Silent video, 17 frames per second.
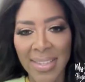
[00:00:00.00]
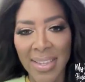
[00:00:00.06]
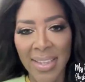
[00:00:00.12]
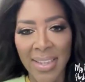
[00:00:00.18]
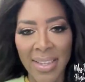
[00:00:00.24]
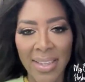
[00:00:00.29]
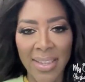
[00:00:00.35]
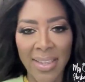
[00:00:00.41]

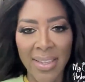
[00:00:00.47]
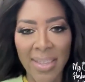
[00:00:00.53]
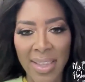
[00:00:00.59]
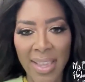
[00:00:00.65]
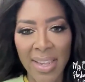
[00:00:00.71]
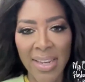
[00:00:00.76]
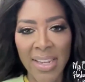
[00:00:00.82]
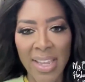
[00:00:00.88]
see.
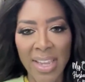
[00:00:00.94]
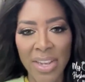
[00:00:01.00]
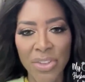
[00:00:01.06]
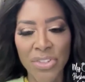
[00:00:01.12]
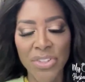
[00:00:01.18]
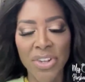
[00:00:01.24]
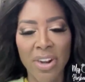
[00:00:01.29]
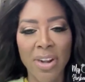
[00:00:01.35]
Kenya,
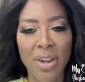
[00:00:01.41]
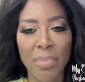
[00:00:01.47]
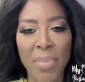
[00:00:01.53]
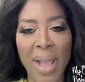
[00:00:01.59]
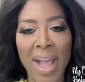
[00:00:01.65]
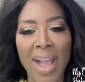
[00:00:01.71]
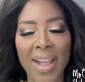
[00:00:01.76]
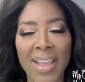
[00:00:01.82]
can you start a
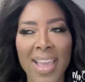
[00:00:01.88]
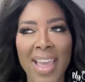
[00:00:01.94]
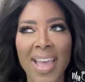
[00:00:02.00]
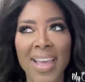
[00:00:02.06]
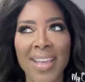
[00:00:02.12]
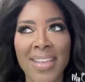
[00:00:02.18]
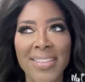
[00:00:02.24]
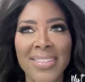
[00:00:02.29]

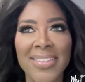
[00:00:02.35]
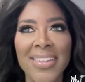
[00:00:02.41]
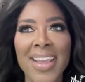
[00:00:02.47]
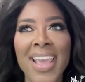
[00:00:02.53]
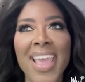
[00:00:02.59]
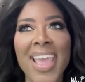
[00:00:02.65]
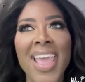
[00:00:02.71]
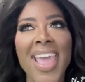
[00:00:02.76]
podcast?
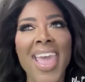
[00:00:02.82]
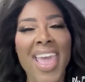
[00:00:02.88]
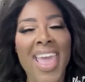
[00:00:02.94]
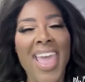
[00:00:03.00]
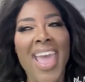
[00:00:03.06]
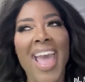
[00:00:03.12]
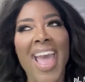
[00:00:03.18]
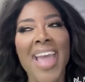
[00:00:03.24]

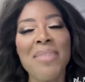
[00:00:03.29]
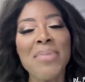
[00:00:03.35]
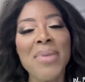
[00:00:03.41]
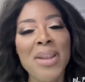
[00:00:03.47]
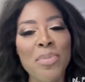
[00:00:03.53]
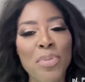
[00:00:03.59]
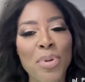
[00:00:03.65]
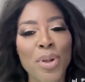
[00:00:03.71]
I've
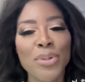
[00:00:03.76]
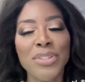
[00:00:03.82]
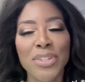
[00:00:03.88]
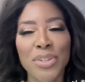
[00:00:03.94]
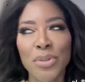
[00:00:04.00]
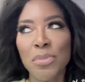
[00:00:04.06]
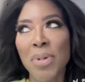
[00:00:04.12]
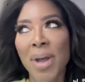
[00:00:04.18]
been
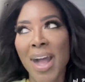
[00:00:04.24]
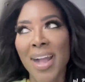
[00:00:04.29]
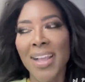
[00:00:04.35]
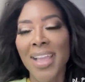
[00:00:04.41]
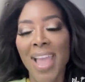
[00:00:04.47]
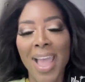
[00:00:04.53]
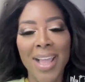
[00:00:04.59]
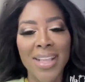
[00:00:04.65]
approached to do
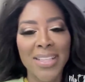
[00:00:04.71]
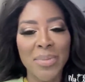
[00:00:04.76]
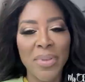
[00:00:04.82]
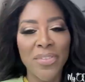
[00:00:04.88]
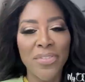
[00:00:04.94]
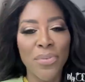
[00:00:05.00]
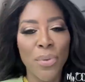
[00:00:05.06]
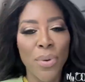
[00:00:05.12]
podcasts
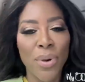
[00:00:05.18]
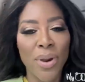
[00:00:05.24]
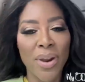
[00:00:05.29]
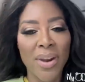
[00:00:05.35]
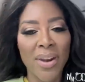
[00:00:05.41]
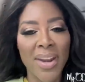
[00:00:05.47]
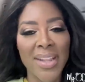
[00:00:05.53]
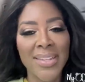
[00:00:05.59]

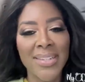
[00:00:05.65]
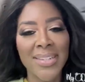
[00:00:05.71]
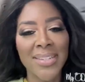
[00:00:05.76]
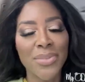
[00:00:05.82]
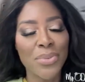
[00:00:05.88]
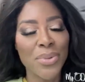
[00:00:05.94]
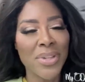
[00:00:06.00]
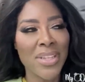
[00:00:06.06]
before. It's
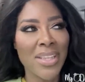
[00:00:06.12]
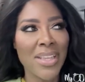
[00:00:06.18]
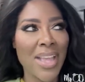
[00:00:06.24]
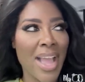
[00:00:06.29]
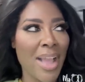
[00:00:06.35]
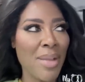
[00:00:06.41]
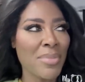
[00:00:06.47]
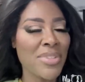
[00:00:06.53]
just
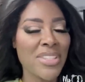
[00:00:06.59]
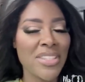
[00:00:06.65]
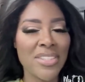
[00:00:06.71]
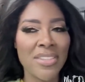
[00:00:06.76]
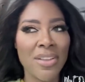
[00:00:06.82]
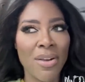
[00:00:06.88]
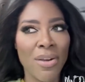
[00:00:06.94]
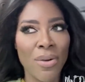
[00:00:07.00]
really, I'm
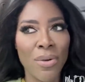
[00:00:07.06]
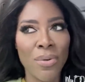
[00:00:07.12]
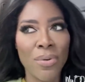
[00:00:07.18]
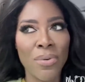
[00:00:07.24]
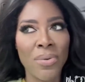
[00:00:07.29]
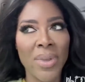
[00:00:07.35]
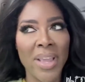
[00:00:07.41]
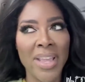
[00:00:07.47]

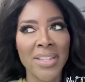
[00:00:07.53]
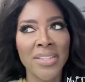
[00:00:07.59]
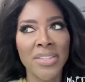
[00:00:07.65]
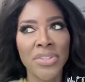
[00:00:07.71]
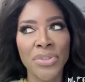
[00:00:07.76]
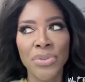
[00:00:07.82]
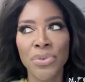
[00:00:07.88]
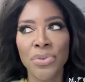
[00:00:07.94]
so
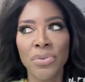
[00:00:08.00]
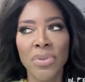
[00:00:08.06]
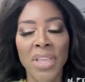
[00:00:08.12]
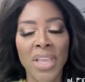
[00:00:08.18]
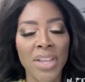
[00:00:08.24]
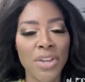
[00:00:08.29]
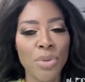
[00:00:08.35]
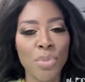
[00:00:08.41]
into
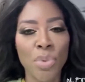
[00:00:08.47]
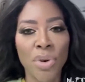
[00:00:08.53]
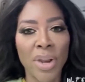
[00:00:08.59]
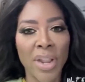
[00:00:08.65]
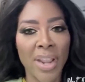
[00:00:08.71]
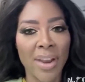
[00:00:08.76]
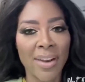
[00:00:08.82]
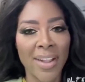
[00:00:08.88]
Kenya
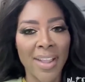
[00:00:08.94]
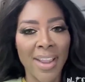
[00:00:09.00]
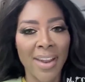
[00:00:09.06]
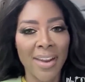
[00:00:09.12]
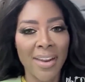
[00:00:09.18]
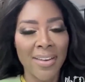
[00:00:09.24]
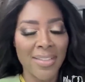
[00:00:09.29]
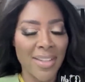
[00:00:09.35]
Moore hair
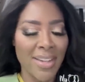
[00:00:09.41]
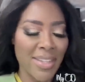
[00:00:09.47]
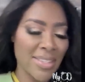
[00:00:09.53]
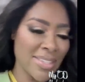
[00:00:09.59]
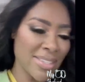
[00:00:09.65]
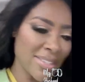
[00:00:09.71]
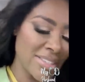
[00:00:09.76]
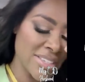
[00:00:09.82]
care that
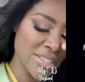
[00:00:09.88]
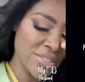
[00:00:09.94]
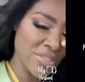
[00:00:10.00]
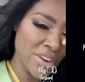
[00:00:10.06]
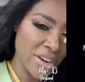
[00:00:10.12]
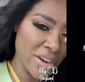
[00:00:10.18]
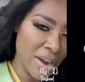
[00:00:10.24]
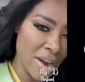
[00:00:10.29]
it's
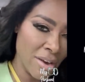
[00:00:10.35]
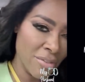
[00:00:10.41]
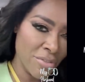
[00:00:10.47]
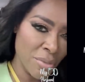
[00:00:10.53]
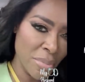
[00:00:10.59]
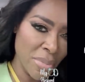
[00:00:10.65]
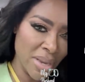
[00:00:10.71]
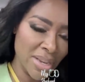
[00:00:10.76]
just very
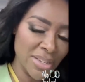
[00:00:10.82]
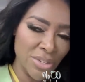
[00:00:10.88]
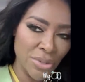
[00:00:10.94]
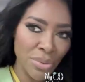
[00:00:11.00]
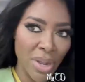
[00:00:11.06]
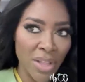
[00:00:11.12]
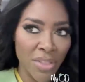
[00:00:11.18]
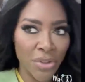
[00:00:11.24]
hard for me to
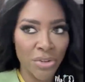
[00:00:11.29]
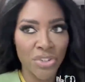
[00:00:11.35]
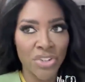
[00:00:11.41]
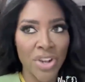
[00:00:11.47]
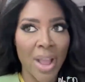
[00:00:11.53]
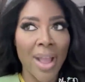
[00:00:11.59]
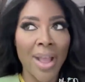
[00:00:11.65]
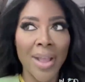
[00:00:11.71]
do other
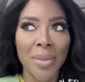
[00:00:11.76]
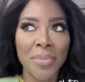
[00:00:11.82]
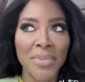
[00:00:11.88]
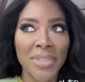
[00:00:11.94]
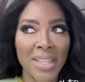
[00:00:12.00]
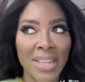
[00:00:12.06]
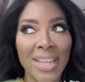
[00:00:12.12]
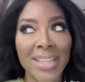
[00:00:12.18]

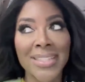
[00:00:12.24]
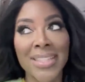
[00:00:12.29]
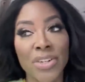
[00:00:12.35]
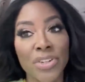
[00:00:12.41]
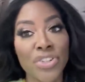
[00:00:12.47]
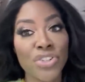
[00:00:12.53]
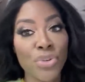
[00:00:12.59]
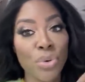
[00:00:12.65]
jobs unless
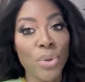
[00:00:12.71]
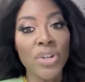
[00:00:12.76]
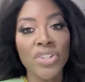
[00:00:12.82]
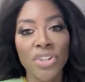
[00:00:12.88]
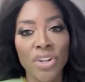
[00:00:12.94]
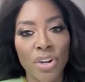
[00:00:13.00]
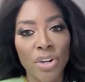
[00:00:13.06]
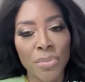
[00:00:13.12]
they're
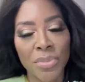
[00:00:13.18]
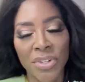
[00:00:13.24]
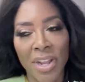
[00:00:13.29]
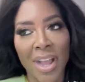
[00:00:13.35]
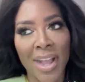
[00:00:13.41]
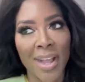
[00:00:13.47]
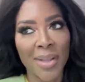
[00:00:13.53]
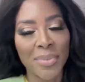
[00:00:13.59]
short-term
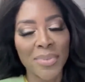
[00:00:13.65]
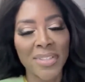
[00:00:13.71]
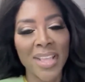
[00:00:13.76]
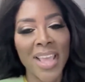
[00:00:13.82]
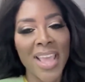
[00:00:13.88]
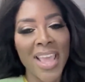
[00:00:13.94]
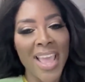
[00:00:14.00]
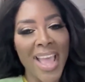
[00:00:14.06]

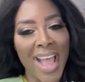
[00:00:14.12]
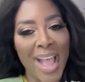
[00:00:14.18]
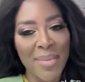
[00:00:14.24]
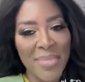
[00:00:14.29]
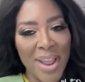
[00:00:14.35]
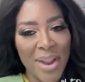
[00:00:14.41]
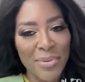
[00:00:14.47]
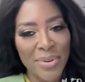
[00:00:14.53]
jobs.
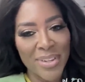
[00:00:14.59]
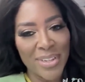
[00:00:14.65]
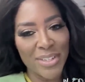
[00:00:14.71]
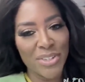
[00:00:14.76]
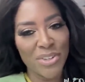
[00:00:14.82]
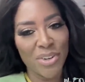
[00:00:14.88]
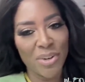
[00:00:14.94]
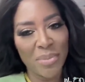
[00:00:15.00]
I'm not
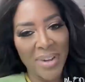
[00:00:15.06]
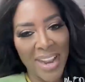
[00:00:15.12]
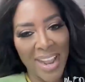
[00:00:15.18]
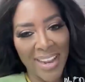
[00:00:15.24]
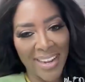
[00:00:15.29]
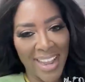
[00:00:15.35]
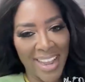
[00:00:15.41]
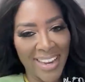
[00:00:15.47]
really sure, but
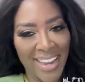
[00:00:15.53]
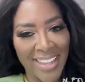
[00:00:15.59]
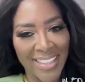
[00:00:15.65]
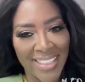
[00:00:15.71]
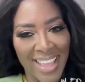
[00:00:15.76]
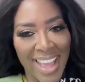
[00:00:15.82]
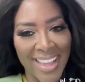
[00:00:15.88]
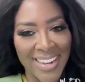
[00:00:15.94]
I
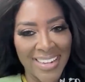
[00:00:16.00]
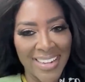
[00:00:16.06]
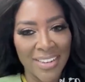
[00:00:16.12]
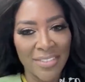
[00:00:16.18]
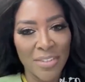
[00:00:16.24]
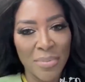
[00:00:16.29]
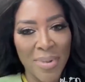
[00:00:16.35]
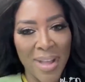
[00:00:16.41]
like the
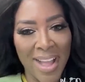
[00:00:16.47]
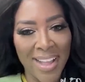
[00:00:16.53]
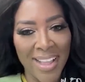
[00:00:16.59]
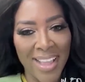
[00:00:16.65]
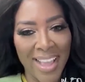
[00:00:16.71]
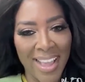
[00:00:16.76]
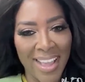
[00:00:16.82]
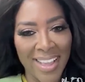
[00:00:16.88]
idea of a
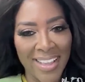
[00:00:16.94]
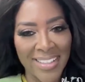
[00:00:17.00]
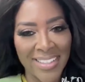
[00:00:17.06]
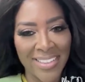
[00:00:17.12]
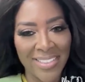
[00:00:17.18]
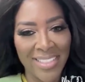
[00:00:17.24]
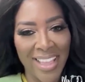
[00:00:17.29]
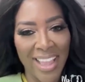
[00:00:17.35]

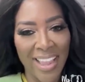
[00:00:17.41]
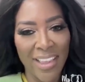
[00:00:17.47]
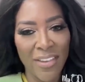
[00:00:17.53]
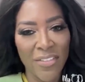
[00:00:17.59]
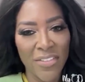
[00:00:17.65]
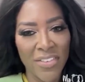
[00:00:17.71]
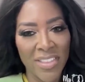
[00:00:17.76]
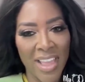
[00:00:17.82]
podcast. So
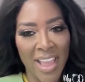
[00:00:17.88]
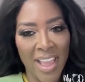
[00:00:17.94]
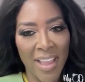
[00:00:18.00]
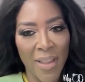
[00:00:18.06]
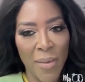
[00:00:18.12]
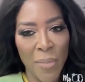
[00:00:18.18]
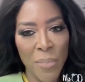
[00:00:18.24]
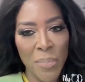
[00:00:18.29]
thank you for
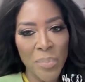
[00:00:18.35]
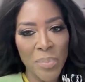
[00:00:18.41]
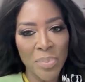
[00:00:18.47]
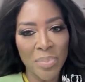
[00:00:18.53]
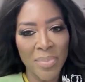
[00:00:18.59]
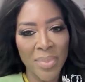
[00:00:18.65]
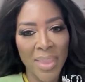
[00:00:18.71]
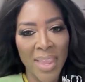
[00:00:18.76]
that.
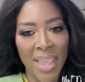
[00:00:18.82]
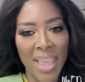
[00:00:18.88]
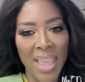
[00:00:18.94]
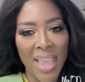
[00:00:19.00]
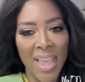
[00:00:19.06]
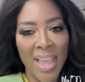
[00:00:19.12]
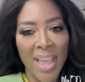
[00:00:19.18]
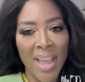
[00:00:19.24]

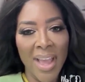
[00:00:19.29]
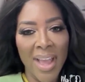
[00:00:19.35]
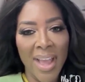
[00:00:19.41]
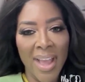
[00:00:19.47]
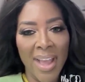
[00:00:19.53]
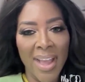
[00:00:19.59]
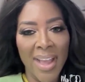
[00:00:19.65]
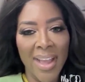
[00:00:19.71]

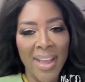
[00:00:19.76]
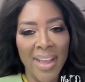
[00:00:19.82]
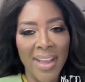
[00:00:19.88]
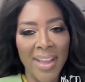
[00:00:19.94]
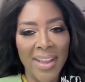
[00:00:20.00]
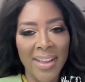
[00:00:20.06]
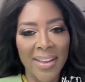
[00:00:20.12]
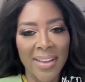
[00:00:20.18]

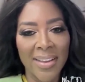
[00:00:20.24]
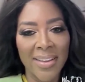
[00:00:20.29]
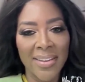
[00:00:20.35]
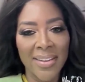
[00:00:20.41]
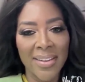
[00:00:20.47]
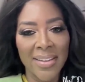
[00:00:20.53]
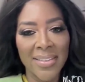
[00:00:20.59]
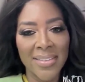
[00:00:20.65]

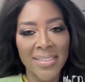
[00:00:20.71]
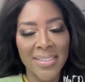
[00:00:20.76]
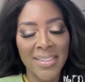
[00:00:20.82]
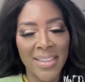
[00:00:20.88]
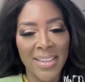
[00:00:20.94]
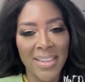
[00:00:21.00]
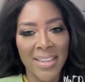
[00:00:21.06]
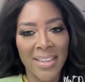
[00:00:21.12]
Let's
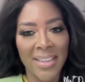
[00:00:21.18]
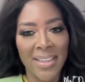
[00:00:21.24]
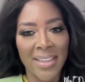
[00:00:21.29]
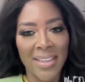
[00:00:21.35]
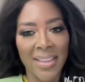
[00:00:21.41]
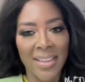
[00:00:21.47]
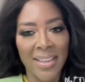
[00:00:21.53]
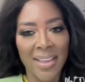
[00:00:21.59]

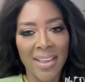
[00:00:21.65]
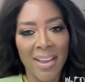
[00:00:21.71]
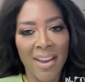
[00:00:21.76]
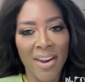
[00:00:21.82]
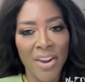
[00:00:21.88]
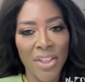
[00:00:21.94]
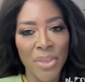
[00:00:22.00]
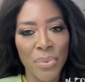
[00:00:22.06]
see.
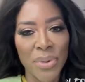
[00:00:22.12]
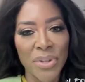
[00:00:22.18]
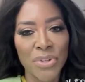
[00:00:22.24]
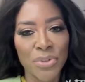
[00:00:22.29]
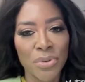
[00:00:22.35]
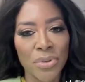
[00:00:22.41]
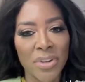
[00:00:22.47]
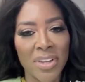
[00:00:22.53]
Are you
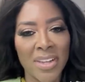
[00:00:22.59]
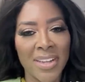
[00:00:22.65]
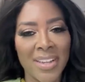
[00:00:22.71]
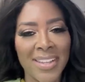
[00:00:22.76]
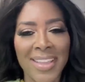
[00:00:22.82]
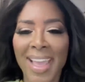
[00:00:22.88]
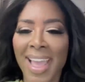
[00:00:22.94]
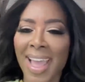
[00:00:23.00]
and Drew
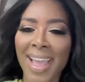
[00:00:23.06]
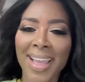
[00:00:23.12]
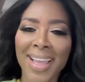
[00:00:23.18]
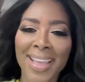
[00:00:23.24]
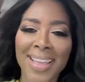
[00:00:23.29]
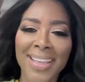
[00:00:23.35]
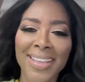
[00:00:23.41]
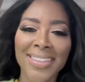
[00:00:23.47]
good?
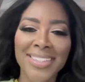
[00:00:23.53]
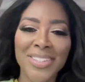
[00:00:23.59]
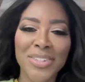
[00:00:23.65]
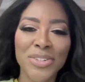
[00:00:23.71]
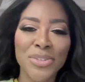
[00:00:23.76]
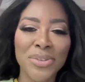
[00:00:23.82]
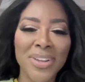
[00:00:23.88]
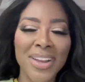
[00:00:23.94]

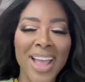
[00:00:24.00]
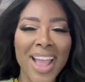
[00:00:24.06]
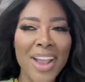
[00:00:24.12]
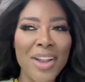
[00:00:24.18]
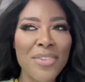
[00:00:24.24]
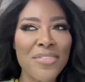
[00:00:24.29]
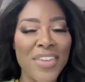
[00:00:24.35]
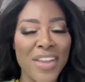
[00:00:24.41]
Yes. Drew and
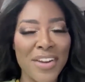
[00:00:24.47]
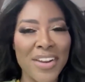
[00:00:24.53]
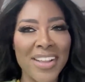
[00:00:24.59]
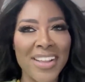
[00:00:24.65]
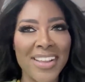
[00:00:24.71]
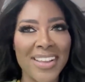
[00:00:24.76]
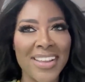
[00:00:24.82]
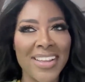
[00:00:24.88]
I are
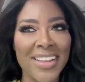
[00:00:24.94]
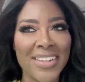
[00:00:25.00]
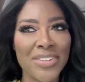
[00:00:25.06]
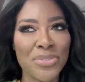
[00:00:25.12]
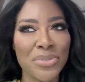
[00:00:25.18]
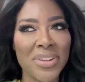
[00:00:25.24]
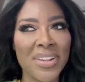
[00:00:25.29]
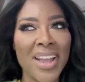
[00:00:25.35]
very
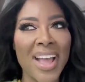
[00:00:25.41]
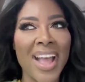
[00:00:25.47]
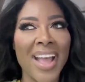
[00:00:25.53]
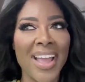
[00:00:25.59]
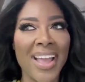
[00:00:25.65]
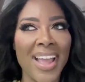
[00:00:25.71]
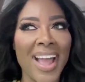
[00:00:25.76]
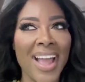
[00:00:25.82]
good. Drew and
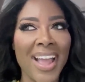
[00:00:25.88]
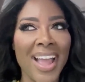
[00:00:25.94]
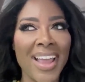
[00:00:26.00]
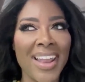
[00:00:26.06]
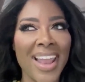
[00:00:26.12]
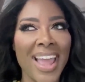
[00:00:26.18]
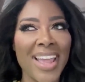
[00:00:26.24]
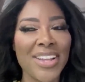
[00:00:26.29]

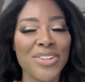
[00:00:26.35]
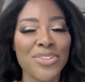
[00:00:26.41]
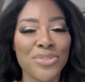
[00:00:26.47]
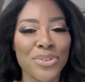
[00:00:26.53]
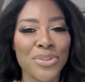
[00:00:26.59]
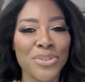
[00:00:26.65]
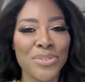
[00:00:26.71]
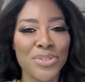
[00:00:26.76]
I like
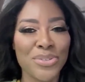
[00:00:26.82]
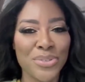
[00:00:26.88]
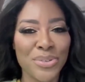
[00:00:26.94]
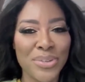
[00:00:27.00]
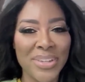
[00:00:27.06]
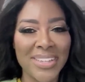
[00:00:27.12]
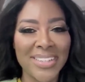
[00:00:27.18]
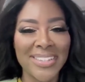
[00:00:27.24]
Drew.
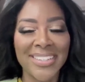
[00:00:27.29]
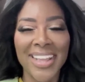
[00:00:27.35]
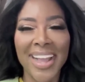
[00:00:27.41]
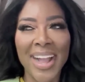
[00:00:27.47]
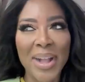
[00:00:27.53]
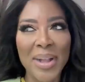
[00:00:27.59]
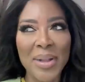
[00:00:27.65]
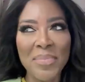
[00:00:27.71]
Drew is,
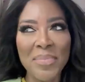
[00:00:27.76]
